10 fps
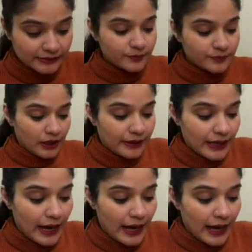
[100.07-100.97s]
Then
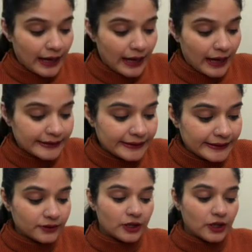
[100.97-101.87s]
alkenes
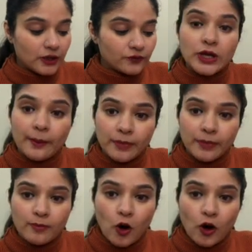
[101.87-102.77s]
give you double
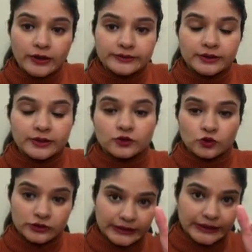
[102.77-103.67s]
bonds, so
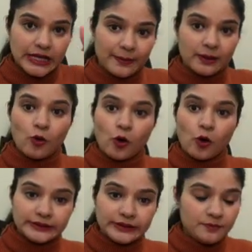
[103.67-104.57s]
C double bond
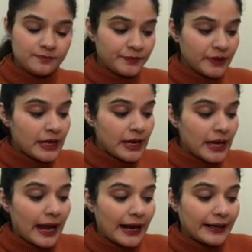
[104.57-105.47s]
C,
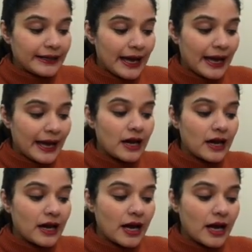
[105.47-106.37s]
and
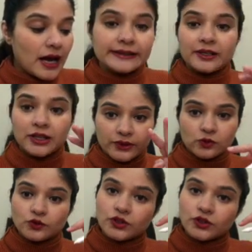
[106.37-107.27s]
alkynes are giving you
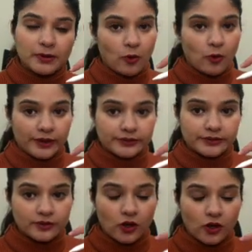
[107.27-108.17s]
triple bonds. All
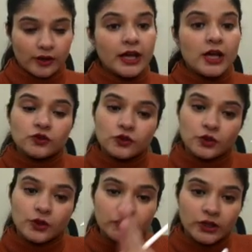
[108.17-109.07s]
right, so you have
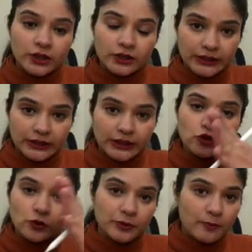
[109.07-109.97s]
C
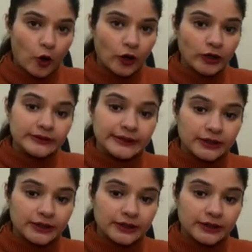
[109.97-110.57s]
triple bond C.